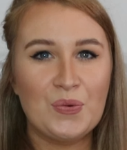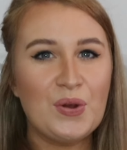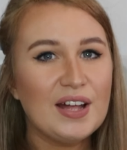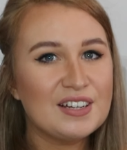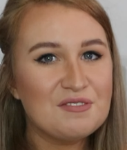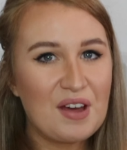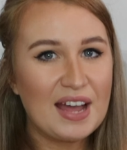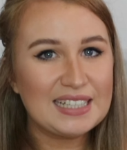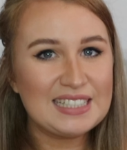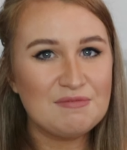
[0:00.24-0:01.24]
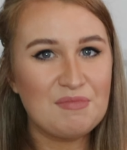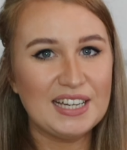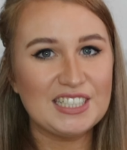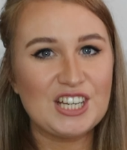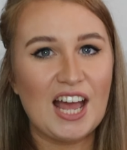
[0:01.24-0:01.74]
Welcome back to
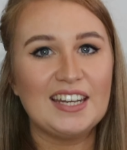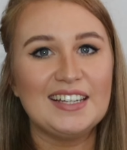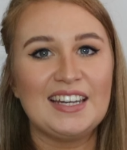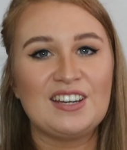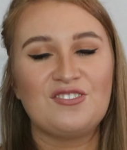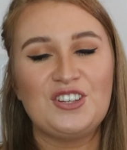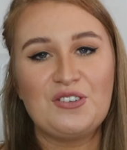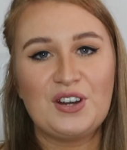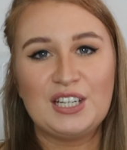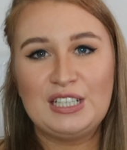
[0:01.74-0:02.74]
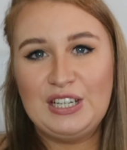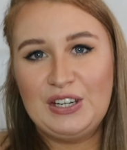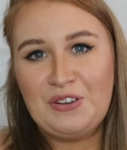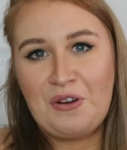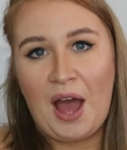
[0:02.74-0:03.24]
my channel, and if you are
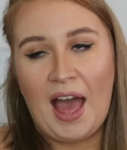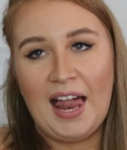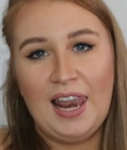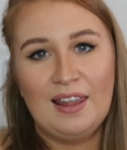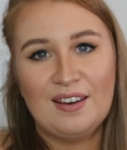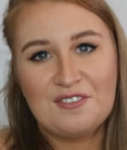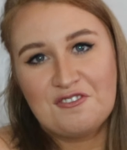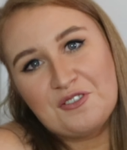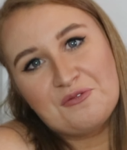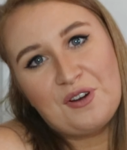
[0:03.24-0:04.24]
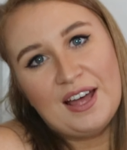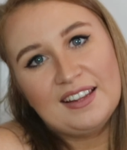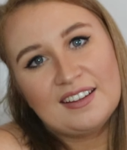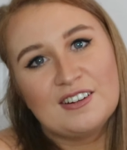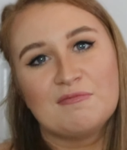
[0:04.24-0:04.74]
new, hello,
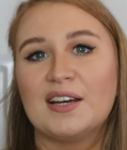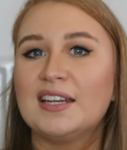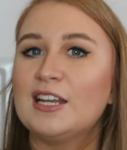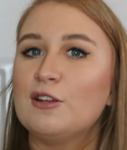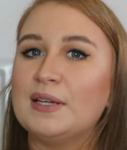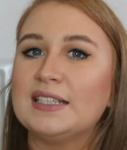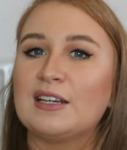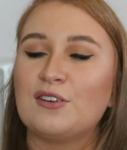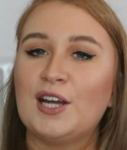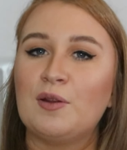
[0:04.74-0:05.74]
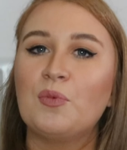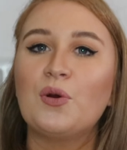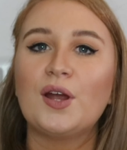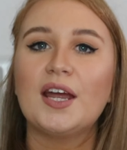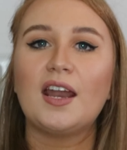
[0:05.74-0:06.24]
welcome. My name is Lorraine
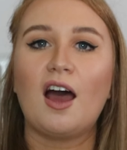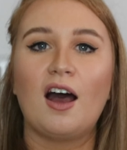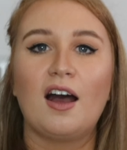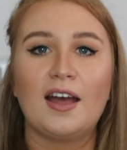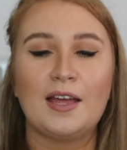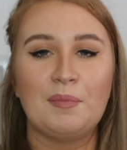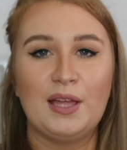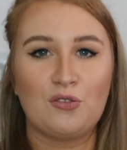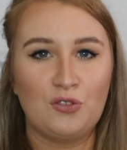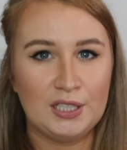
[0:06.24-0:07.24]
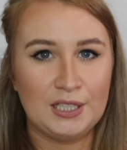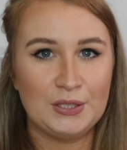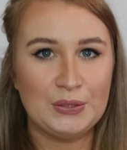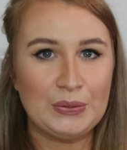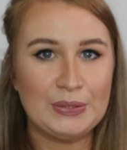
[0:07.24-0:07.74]
Moran. I make
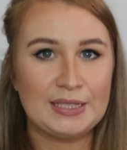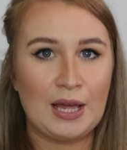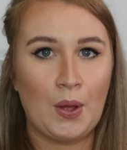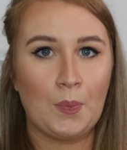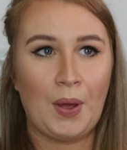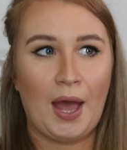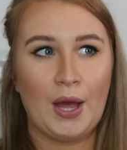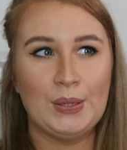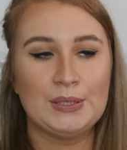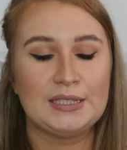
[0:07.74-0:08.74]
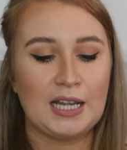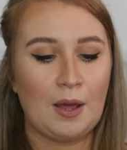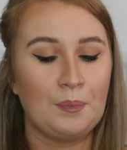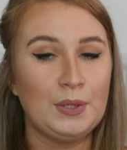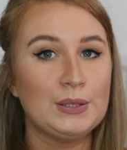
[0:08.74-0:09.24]
videos about
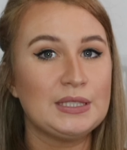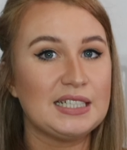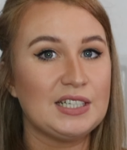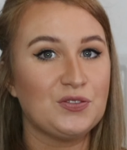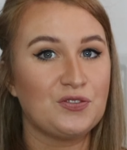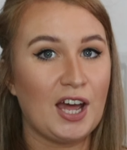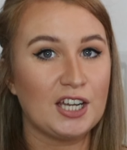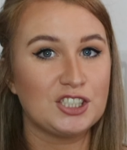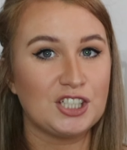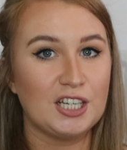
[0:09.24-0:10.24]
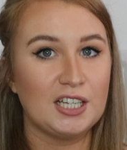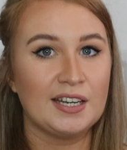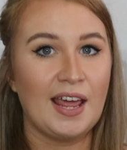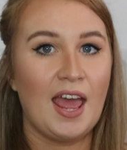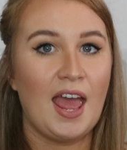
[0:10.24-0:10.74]
beauty, fashion